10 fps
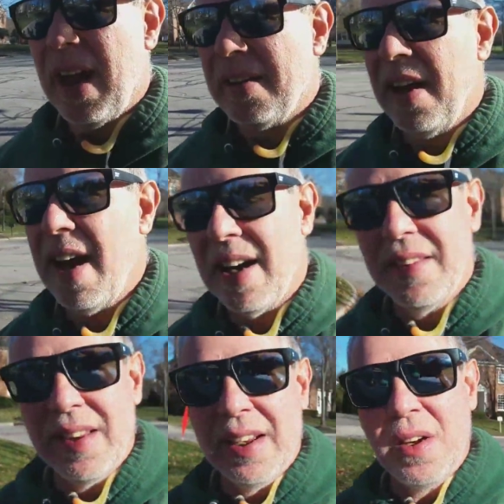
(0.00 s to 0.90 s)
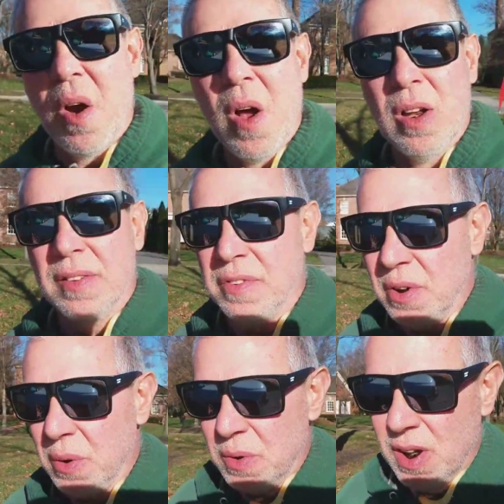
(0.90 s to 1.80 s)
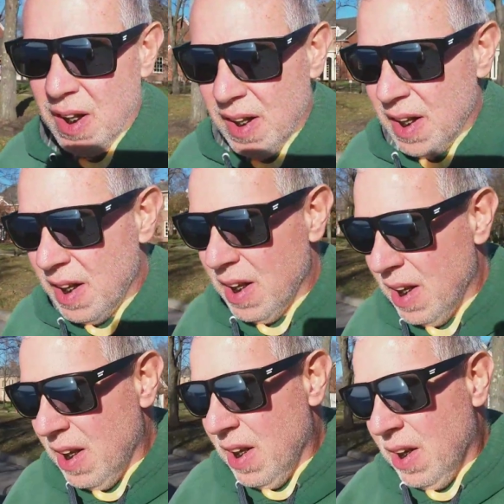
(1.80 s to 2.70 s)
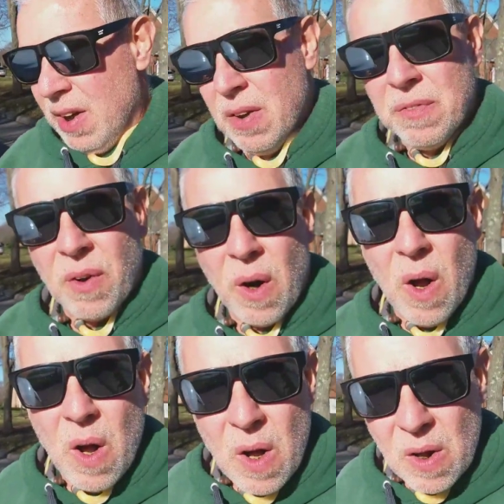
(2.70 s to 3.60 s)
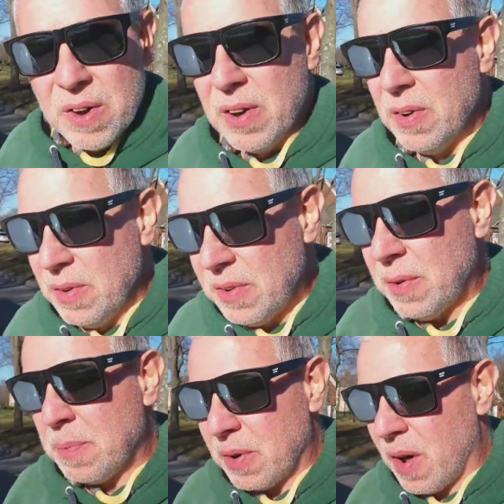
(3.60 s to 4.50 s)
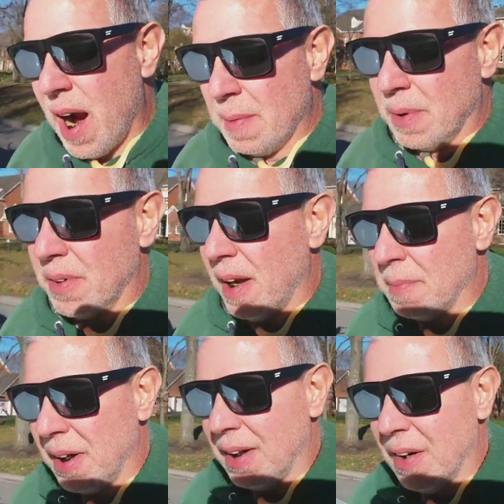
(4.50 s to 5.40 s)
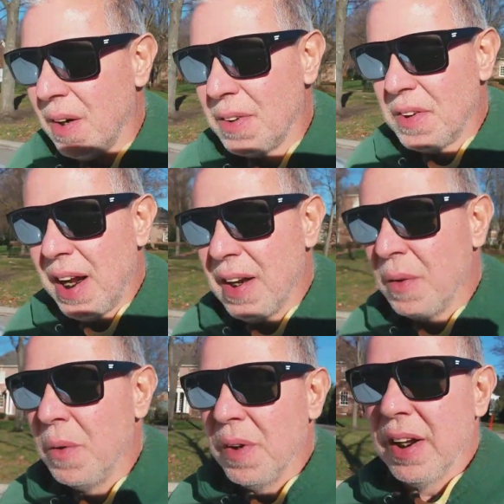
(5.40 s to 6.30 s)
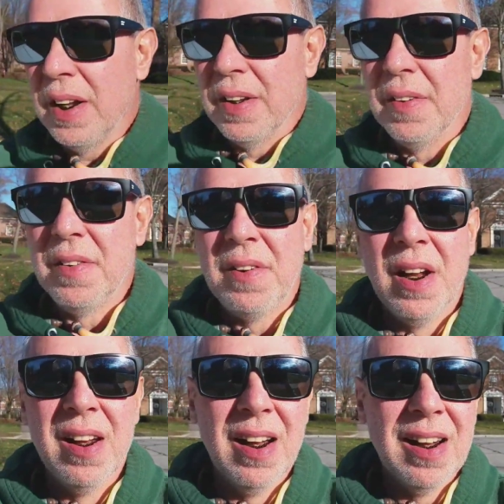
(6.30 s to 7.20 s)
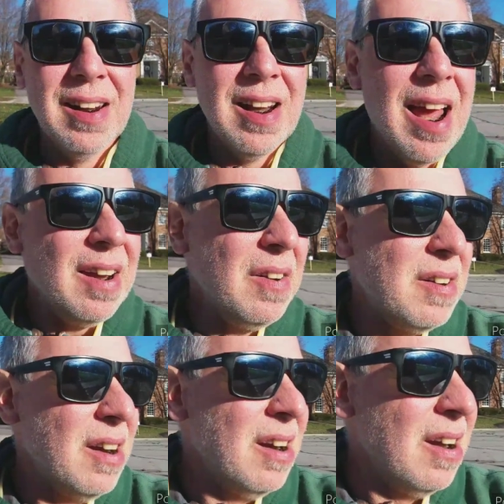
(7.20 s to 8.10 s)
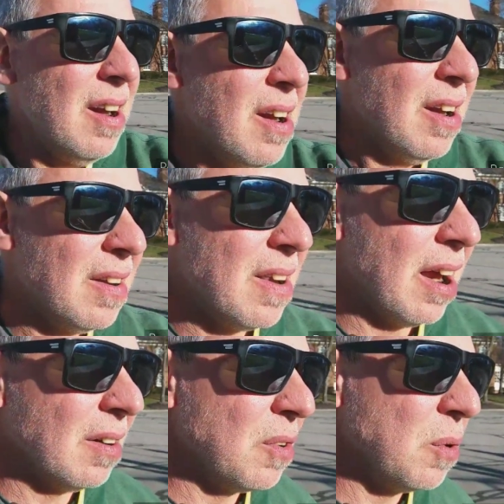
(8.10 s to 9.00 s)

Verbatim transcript: Guys, I got to thank all of you for all the new subscribers. I mean, our channel is less than